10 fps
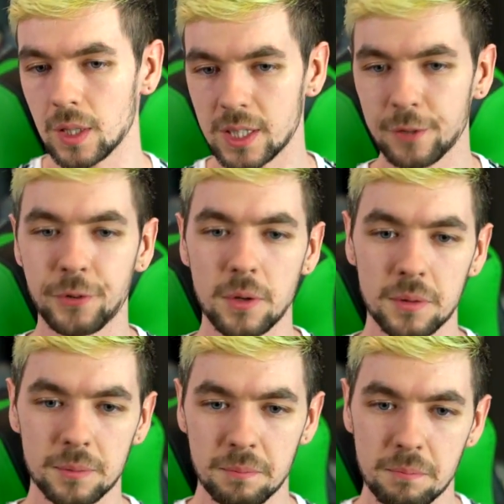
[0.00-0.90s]

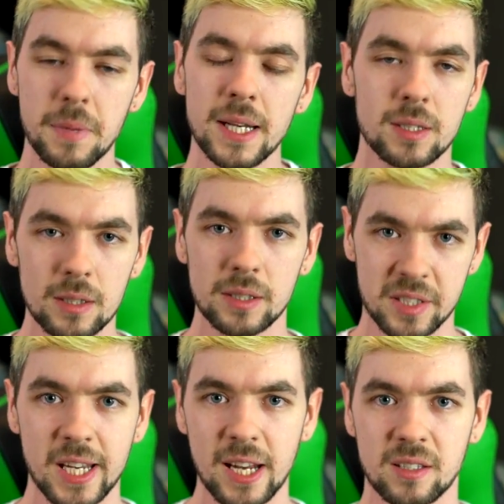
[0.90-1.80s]
different mental
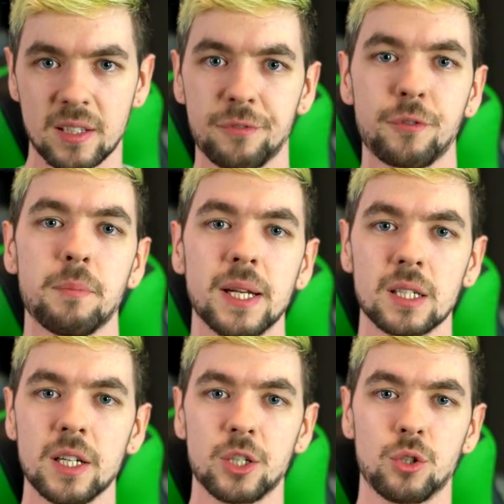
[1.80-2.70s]
states and different
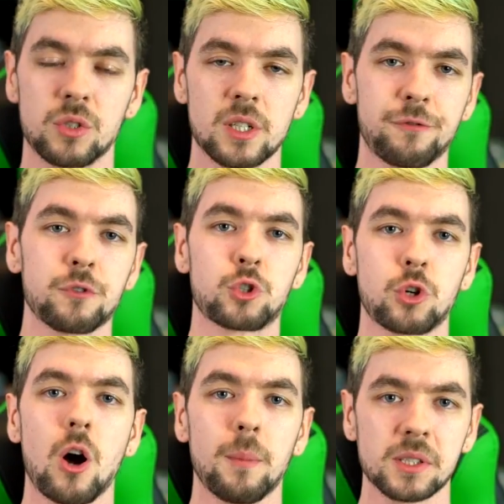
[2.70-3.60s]
mental issues and different
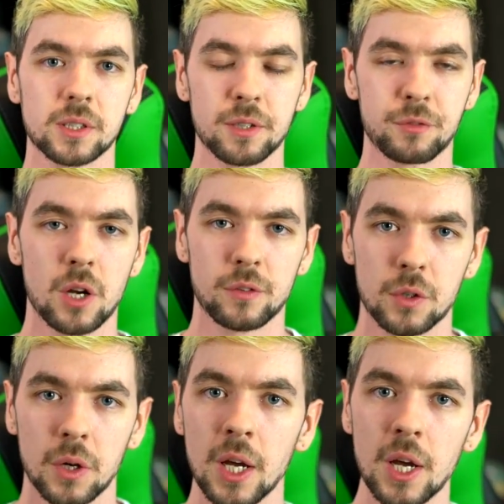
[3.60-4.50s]
traumas that they've gone
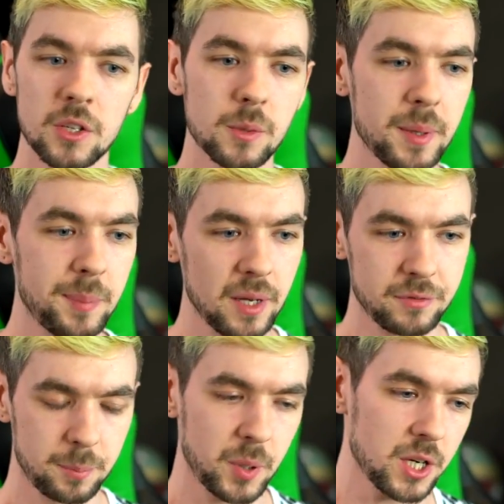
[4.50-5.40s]
through. Some people
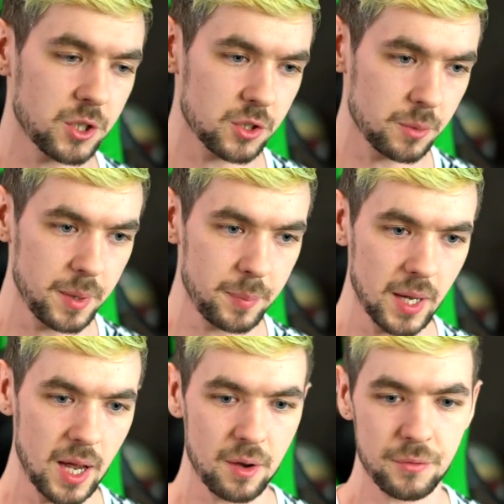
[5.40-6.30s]
have depression, some
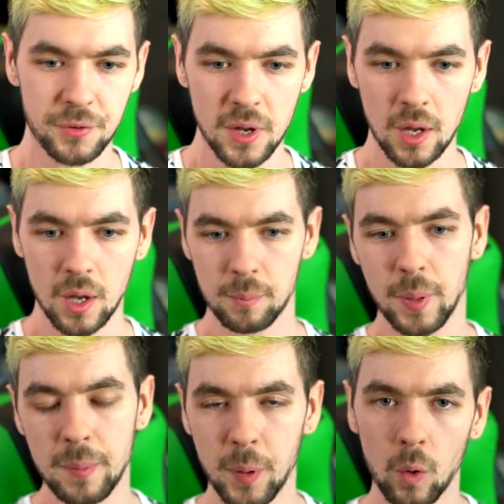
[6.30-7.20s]
people have
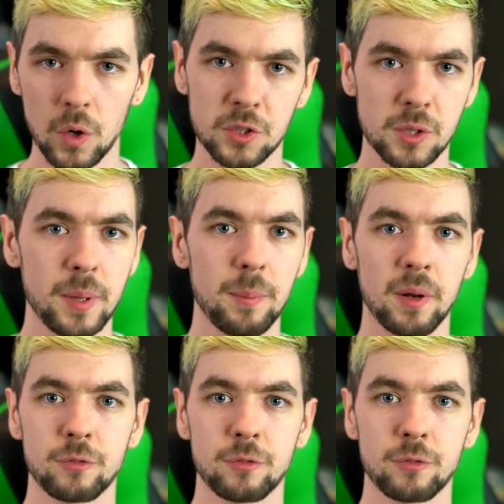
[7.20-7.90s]
bipolar, some people